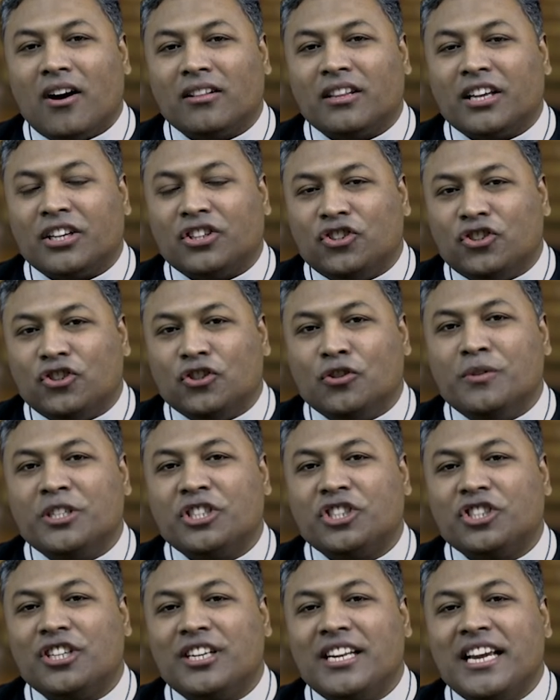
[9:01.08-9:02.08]
on their
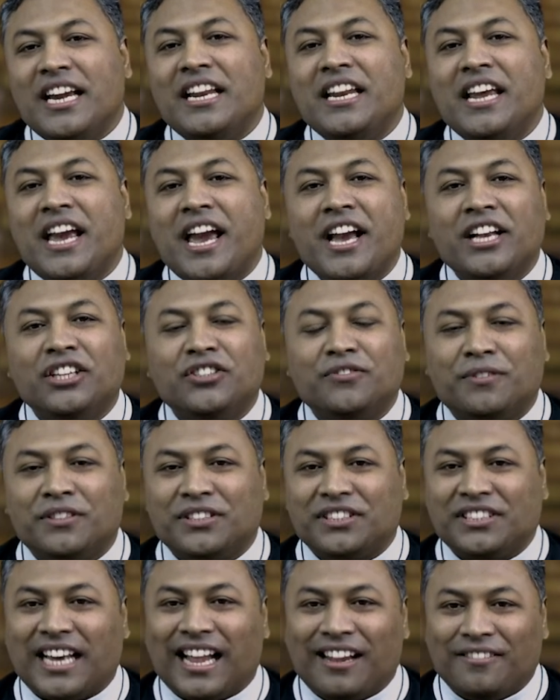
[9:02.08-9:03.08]
Jewish lineage
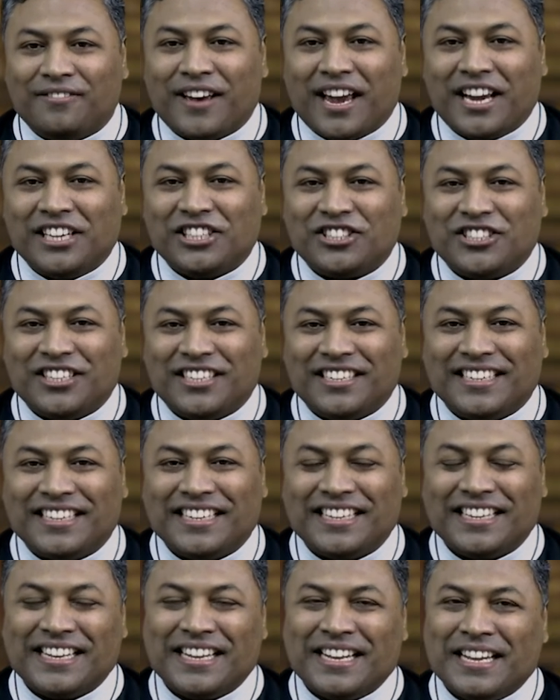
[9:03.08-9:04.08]
for
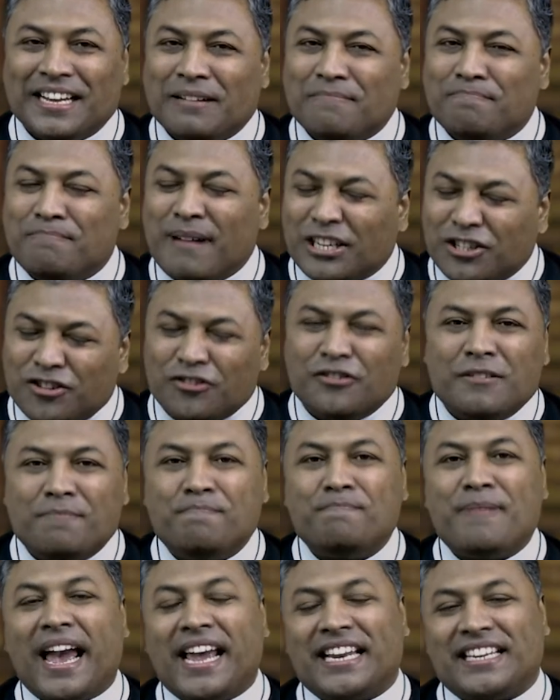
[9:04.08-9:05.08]
salvation, but to
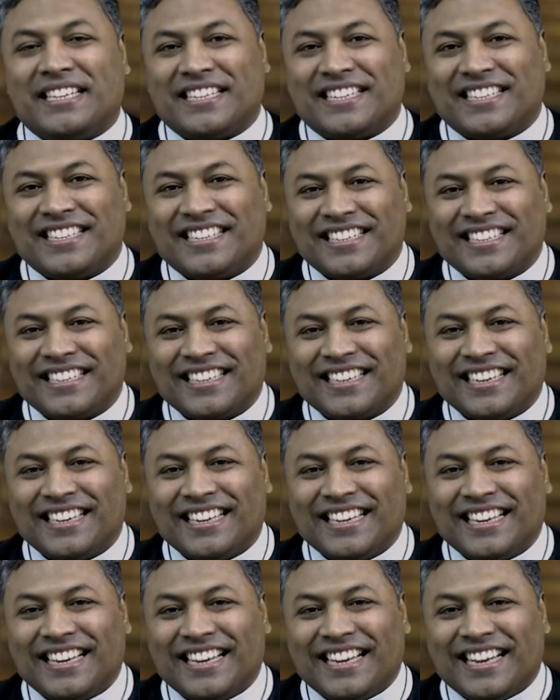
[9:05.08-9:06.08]
repent
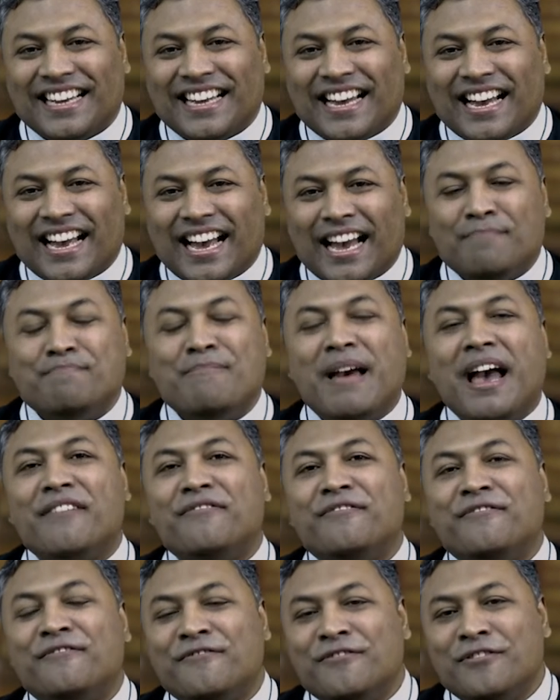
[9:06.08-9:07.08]
and
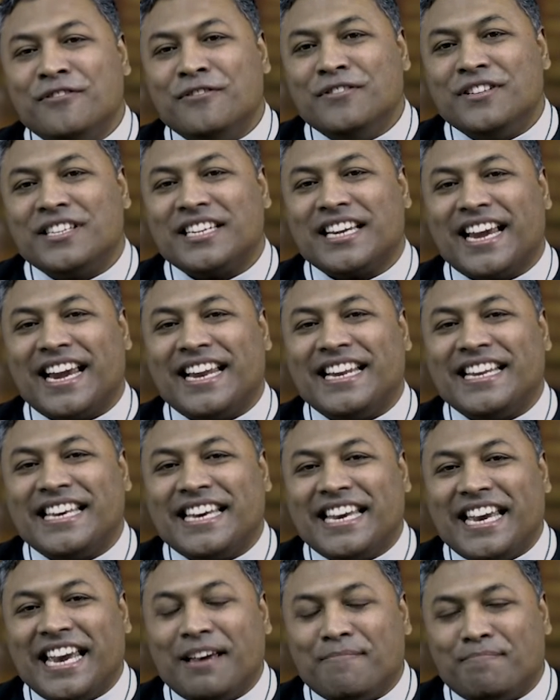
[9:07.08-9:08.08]
bear fruit in
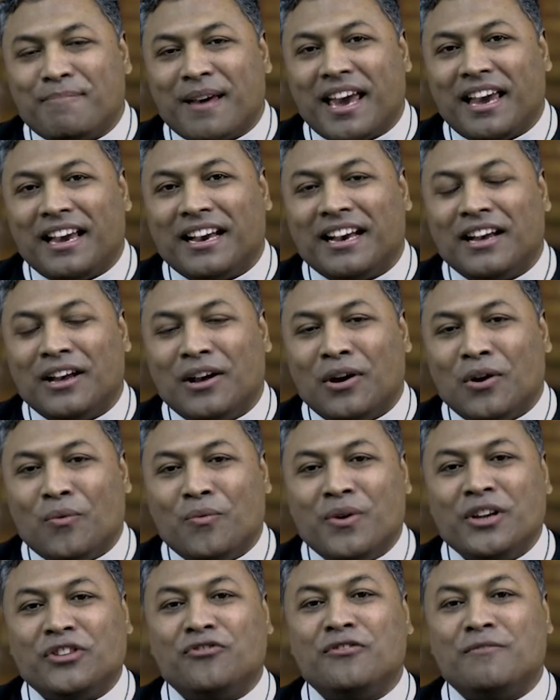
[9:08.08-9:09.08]
keeping
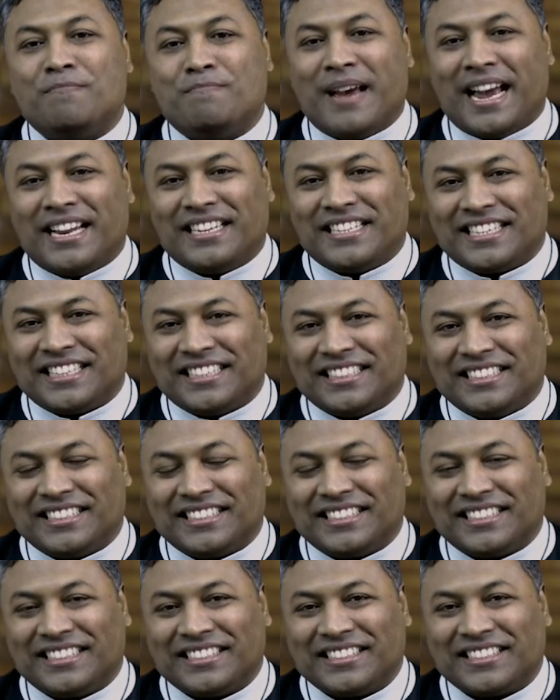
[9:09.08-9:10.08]
with
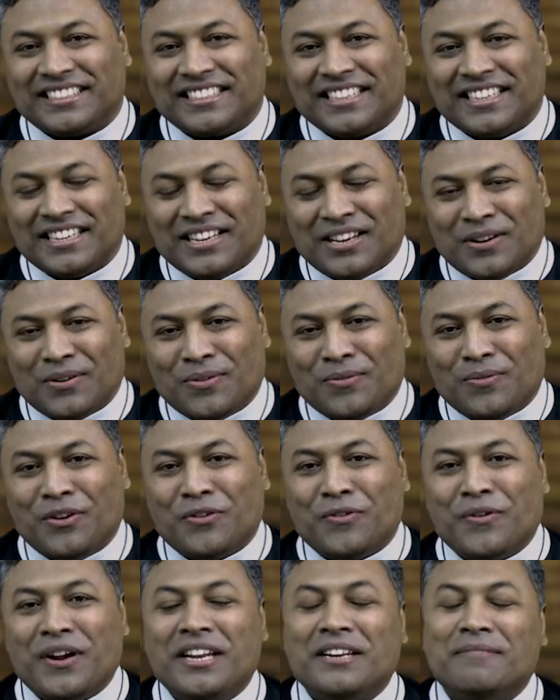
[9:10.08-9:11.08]
repentance.
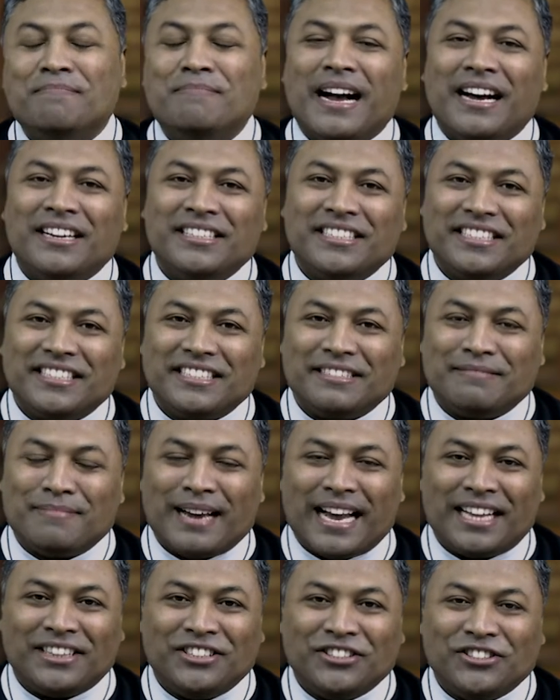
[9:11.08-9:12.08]
We read about it in
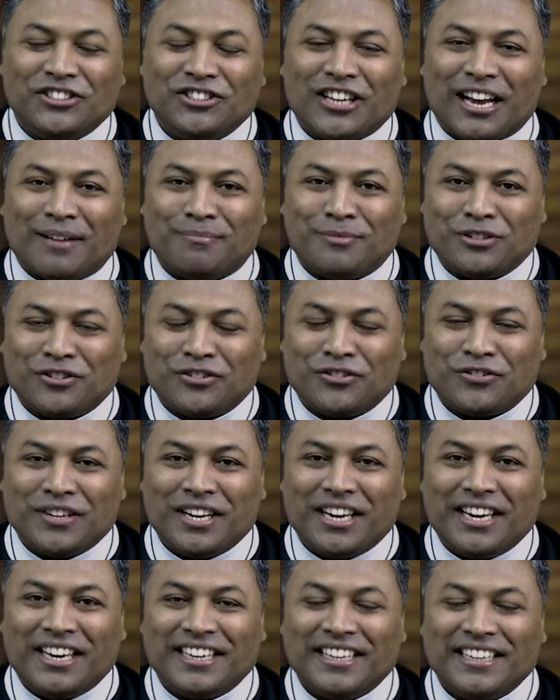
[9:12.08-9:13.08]
Matthew chapter
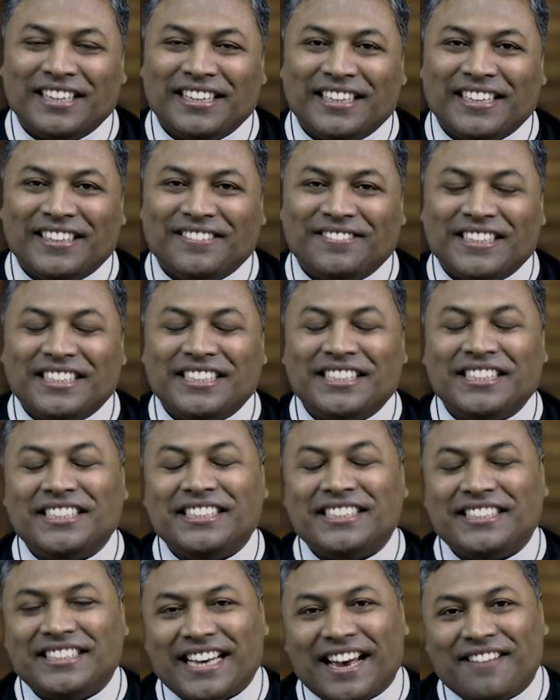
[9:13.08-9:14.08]
3,
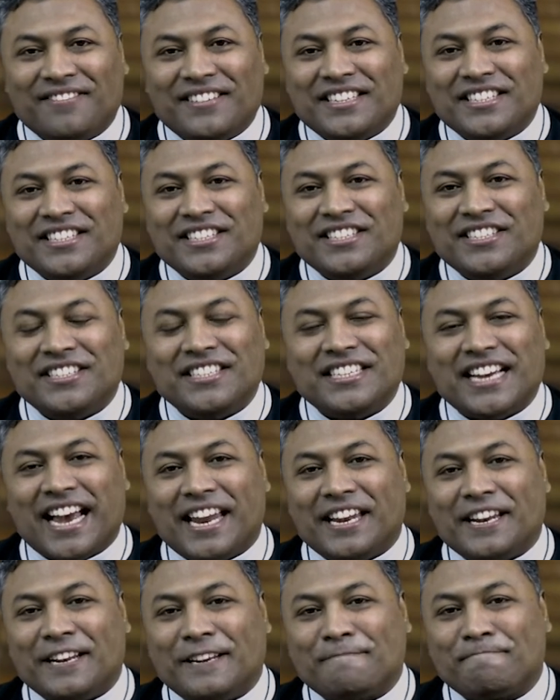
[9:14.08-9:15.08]
verses 7 to
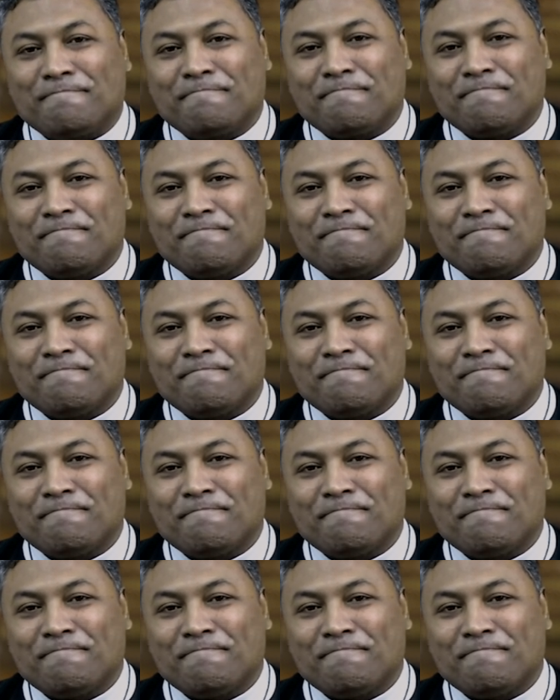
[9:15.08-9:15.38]
10.